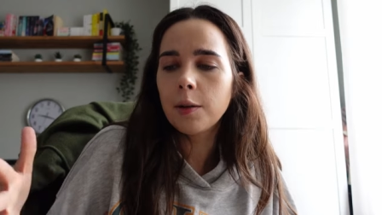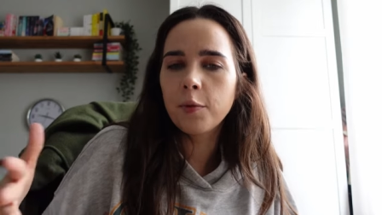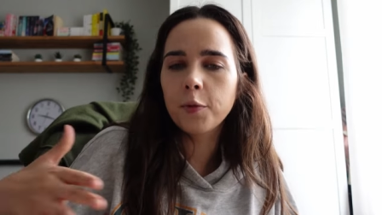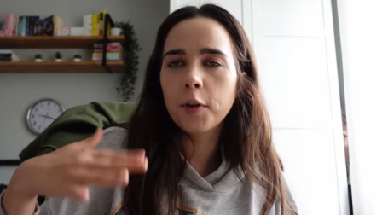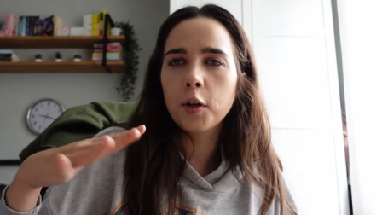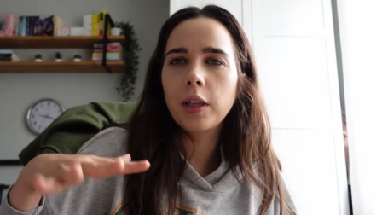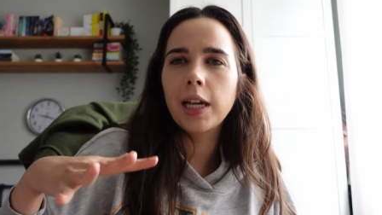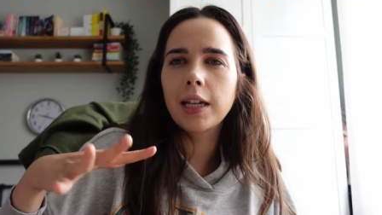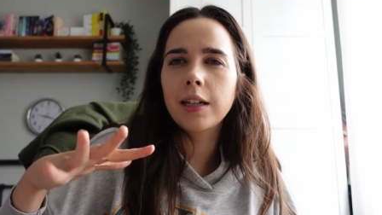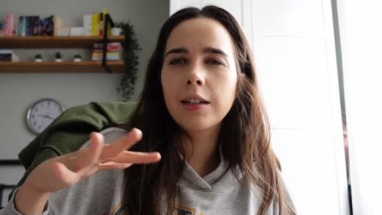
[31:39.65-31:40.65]
I prefer
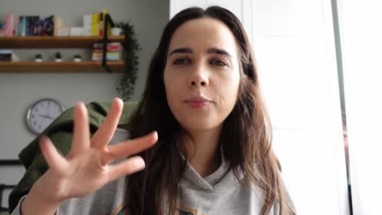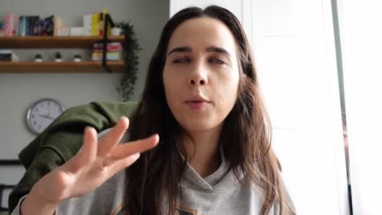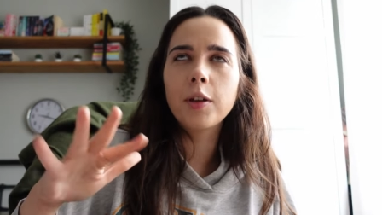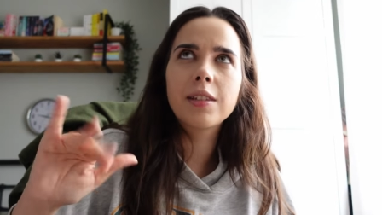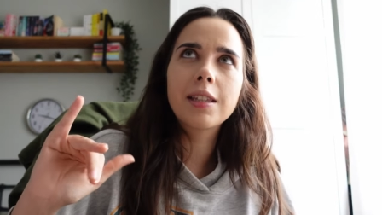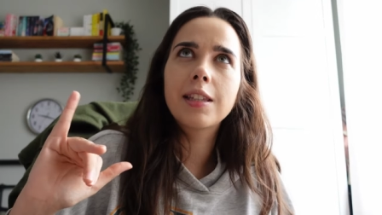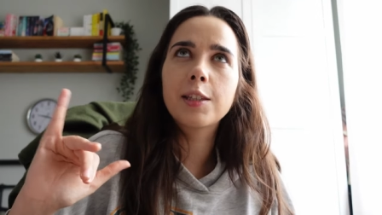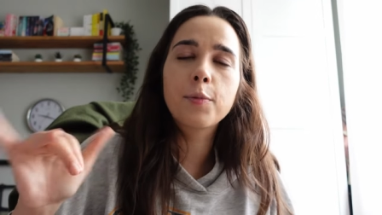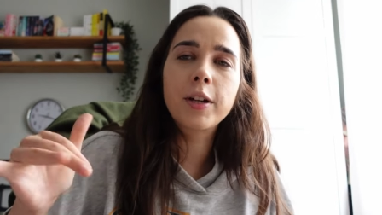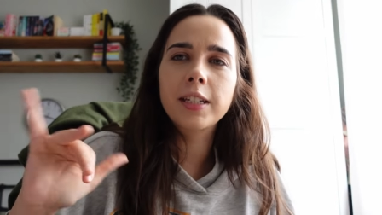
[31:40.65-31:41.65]
like months in the
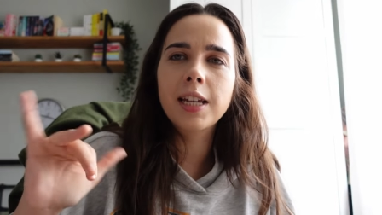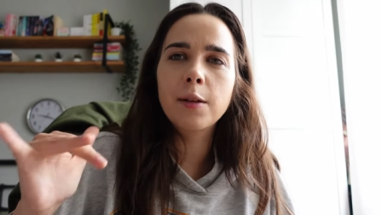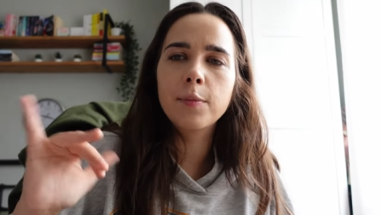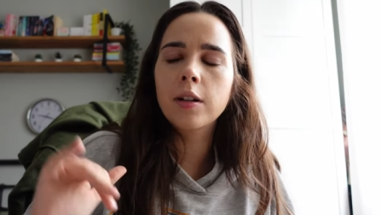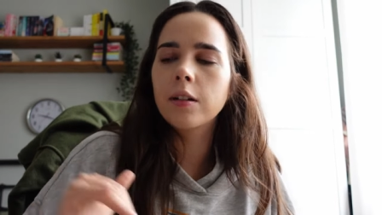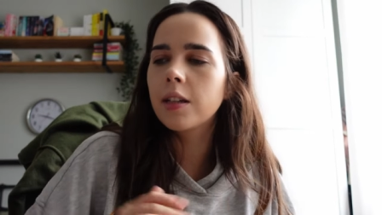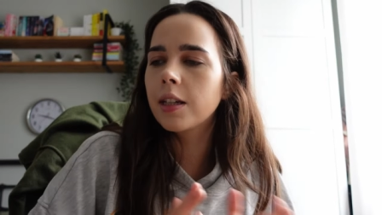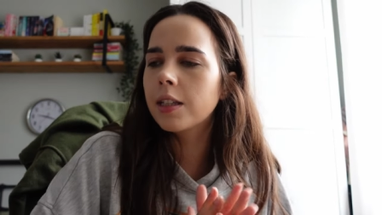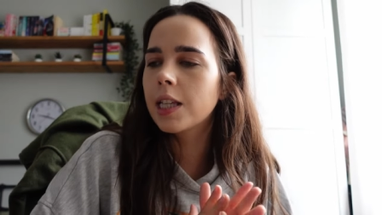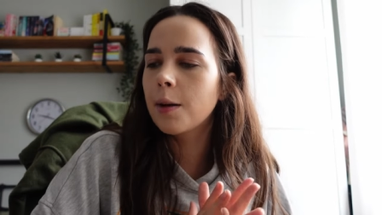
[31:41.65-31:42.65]
springtime,
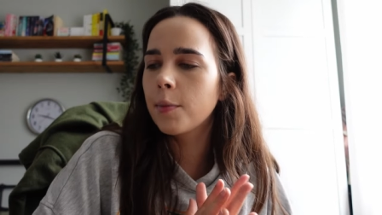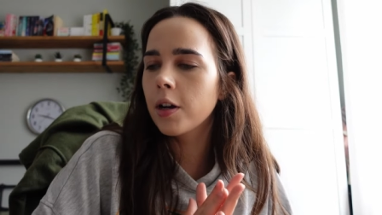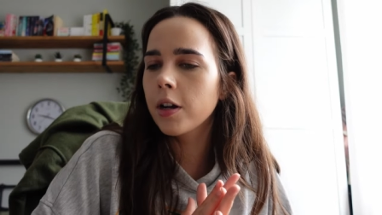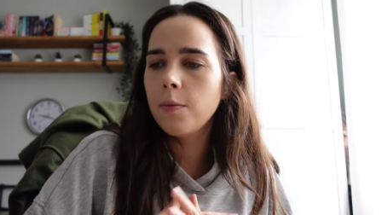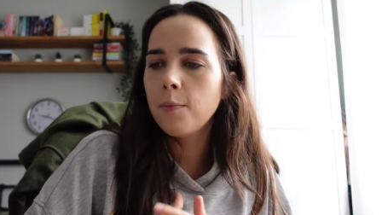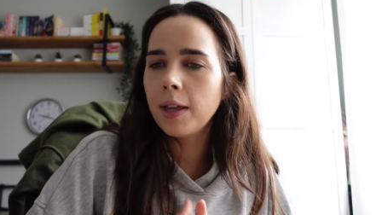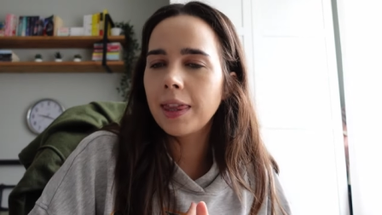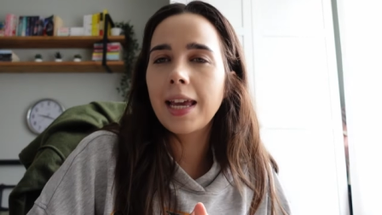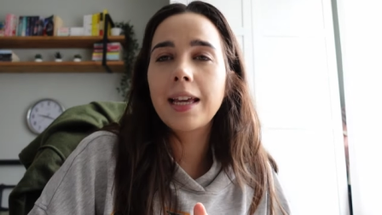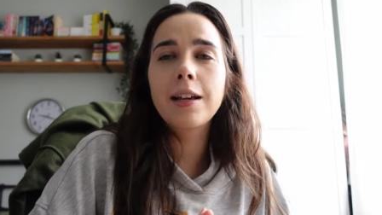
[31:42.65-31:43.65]
early summer, but
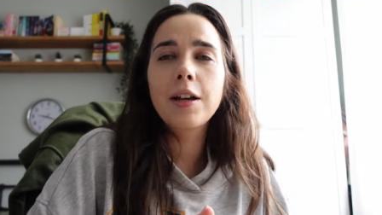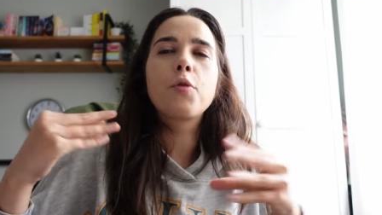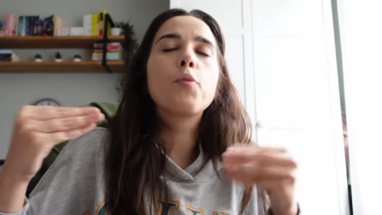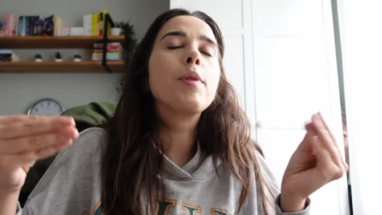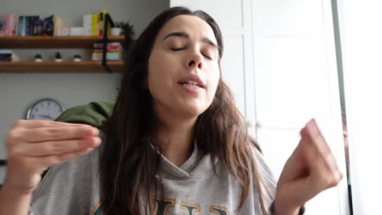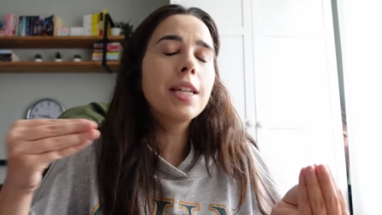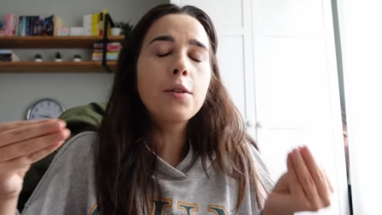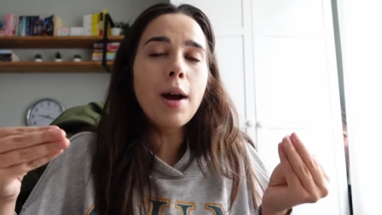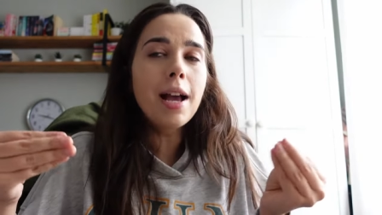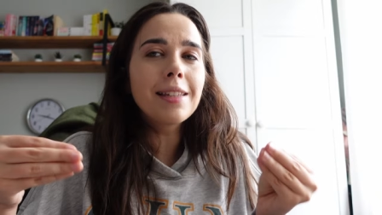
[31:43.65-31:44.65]
like reading
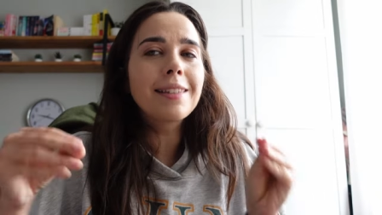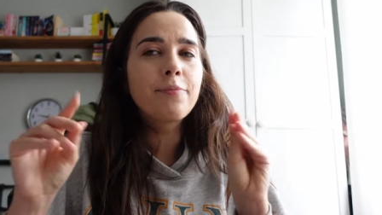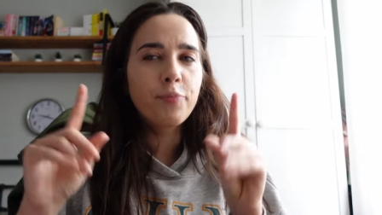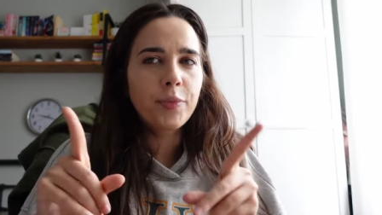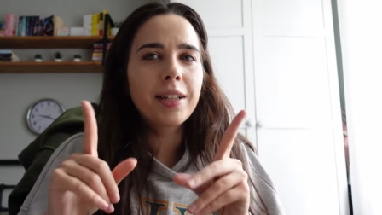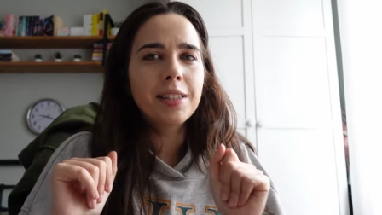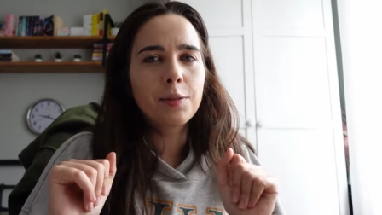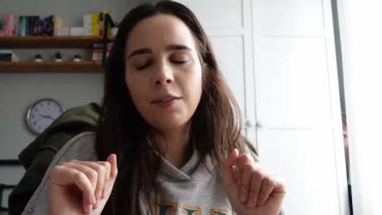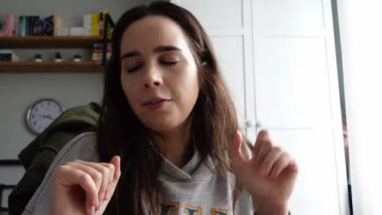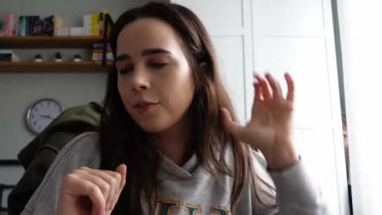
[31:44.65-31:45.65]
wise, it's
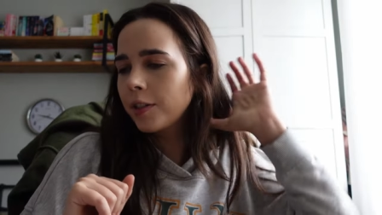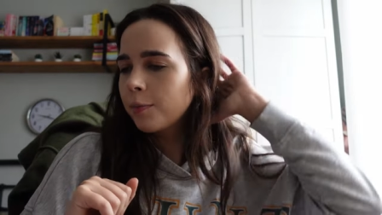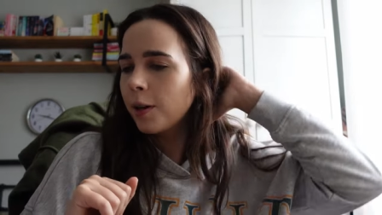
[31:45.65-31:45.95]
my favorite